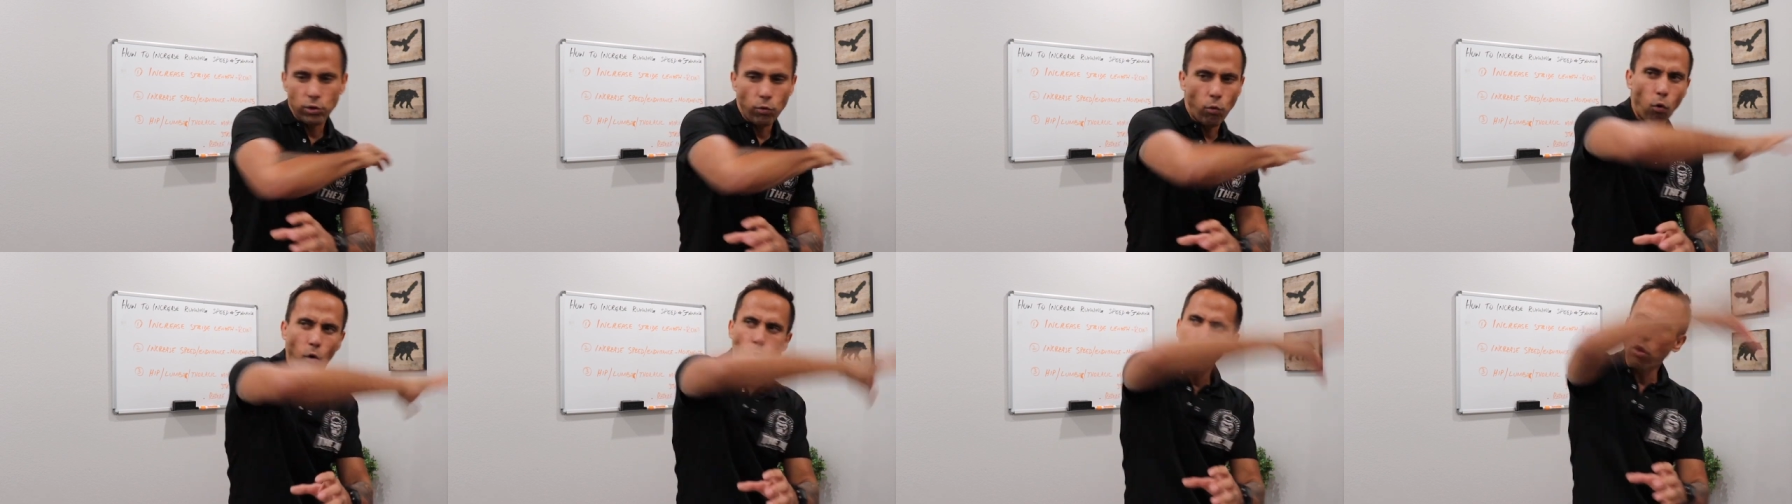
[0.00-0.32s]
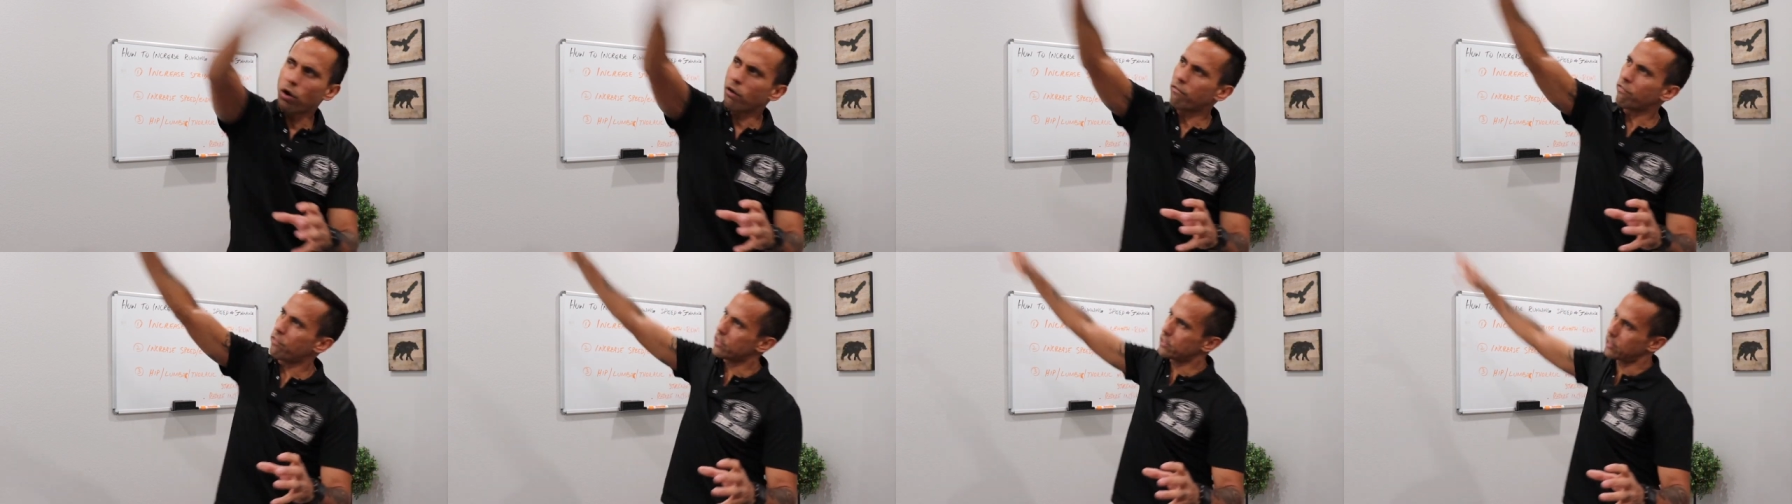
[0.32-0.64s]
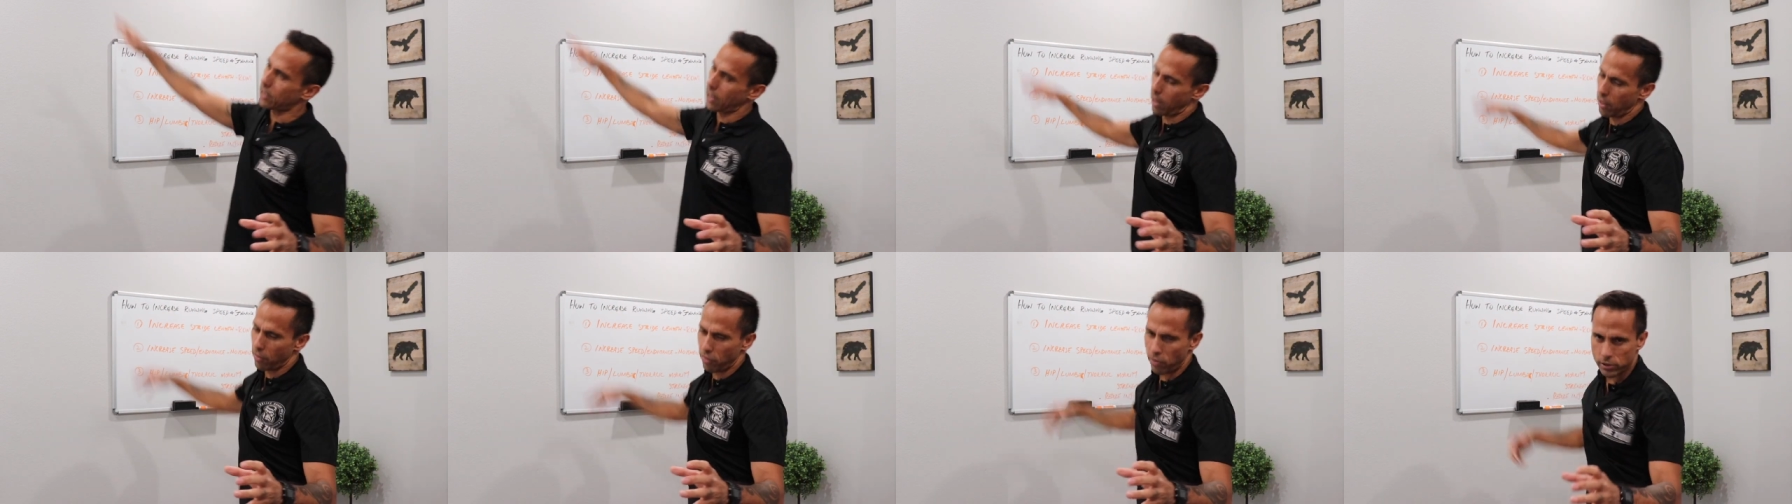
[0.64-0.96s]
you all of
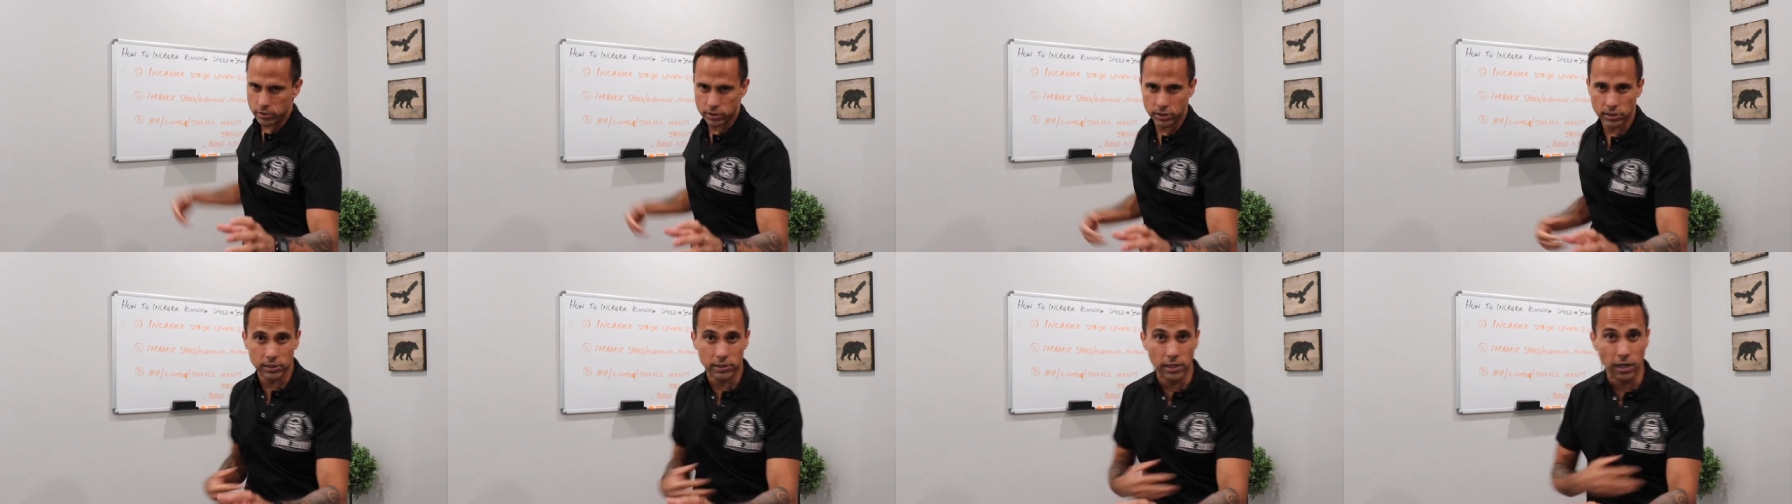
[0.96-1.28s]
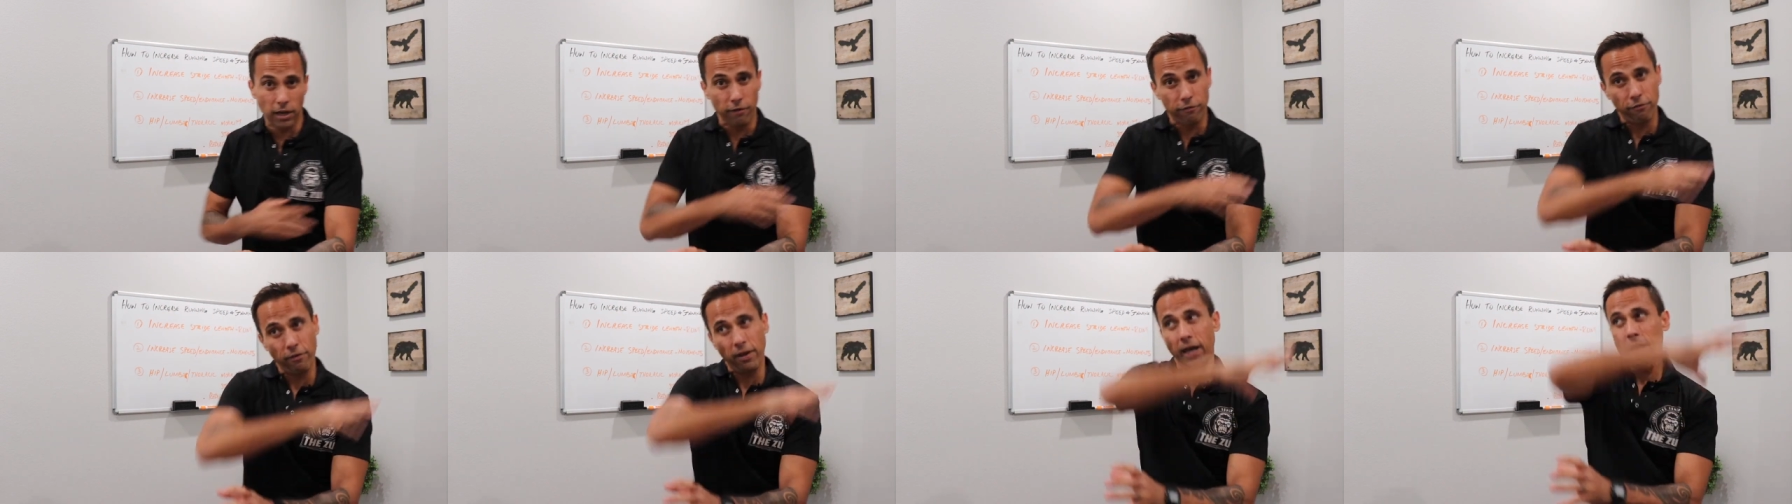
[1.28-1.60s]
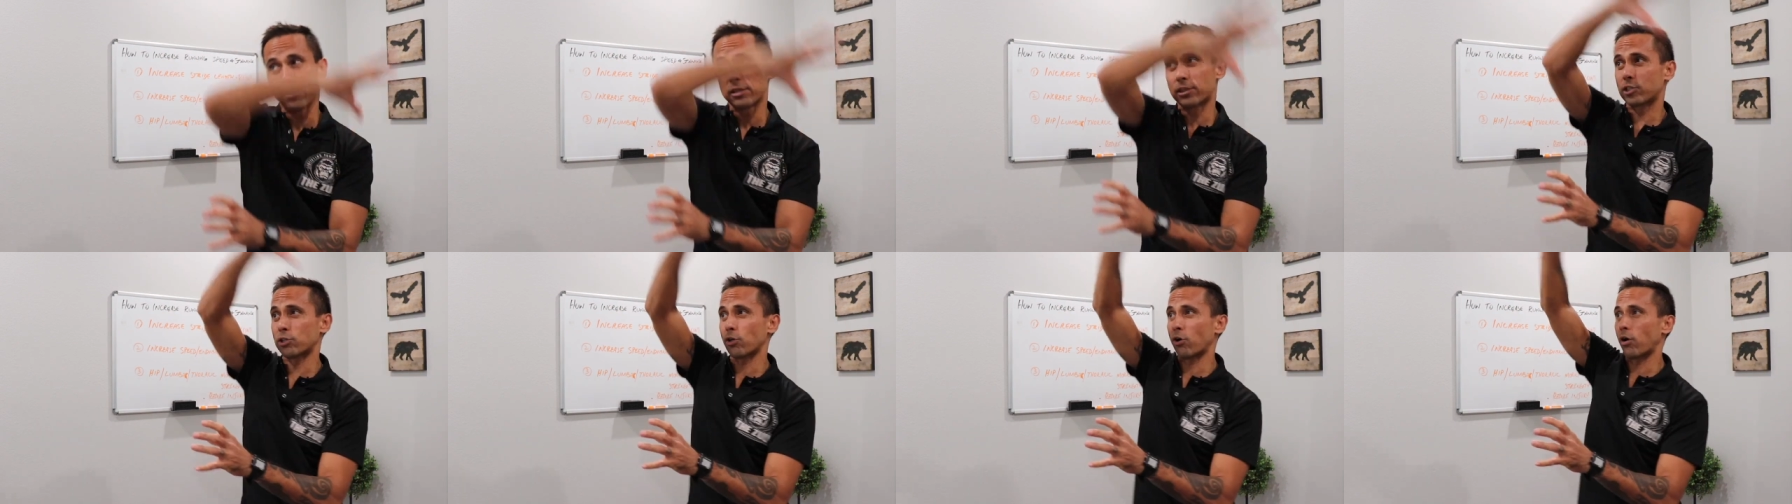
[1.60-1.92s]
this other stuff
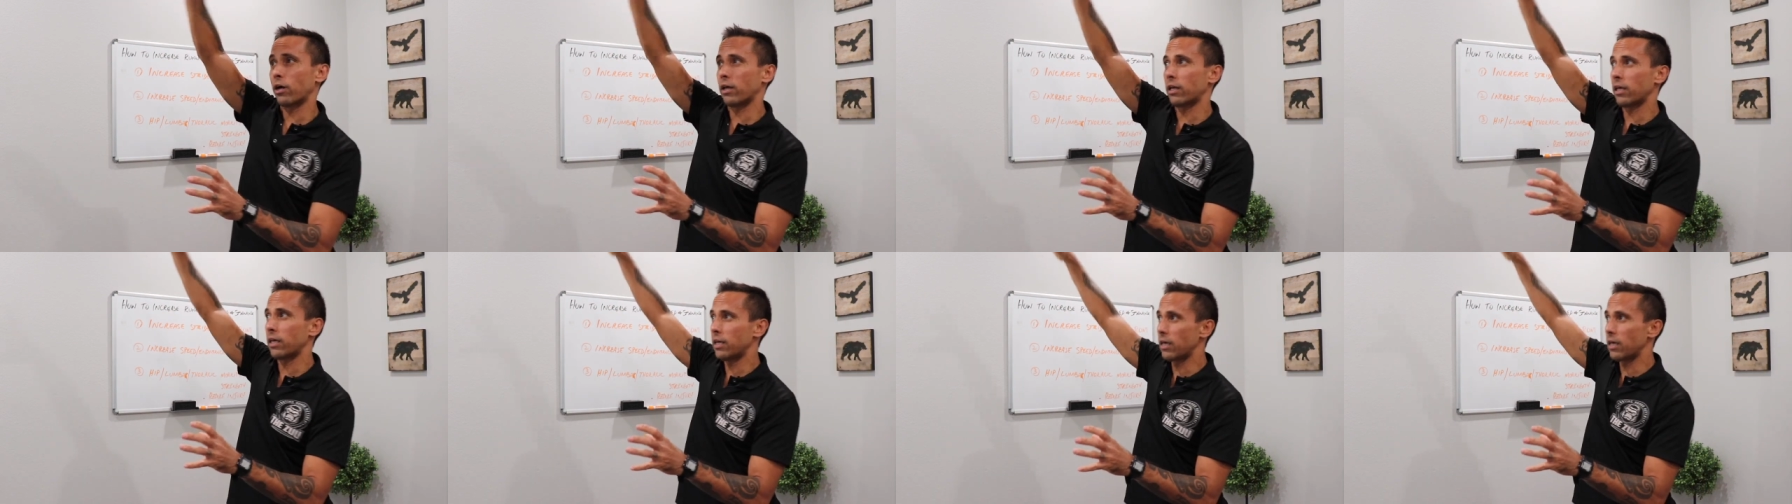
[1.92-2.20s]
outside